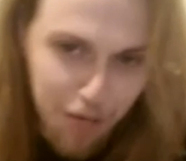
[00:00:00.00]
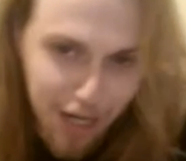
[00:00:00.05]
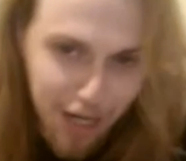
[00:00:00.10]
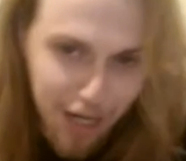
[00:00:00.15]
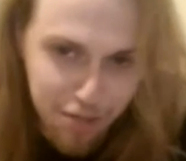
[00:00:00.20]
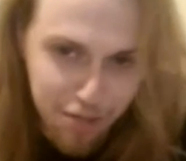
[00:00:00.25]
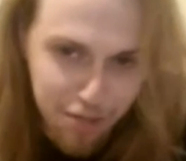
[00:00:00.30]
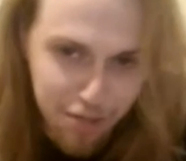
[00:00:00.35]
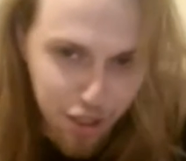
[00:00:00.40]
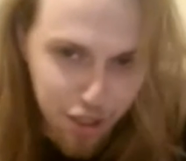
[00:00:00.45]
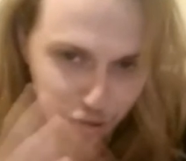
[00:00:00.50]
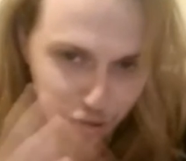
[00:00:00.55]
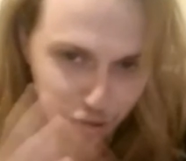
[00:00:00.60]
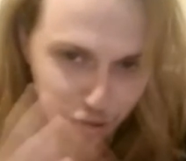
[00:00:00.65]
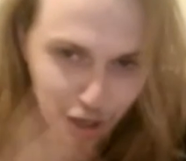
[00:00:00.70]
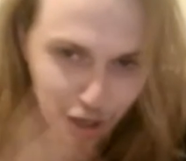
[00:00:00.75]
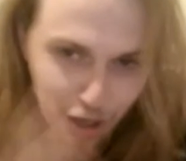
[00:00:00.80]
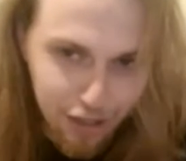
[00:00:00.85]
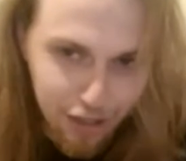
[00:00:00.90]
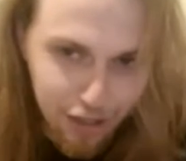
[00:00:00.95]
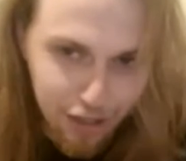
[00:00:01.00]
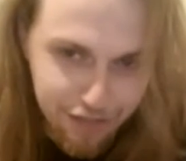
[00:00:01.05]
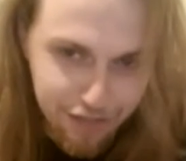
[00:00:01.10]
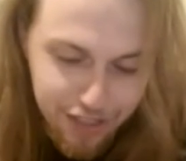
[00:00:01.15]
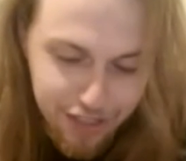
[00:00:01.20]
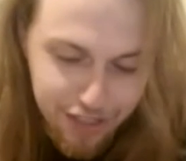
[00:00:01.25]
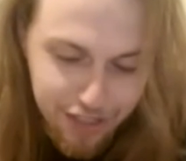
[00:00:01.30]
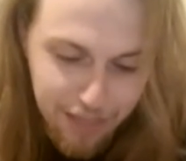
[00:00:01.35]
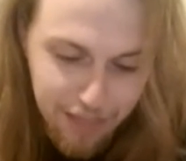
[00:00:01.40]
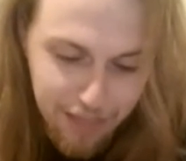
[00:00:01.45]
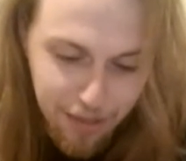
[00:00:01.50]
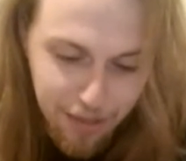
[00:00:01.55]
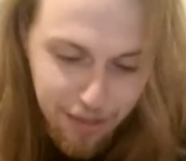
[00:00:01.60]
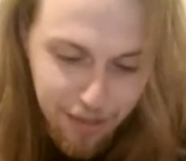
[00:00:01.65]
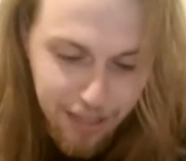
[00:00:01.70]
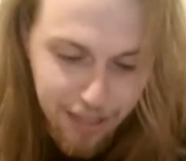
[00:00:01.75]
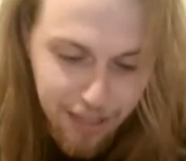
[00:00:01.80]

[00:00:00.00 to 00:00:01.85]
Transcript: I'm sure we all live in the same building.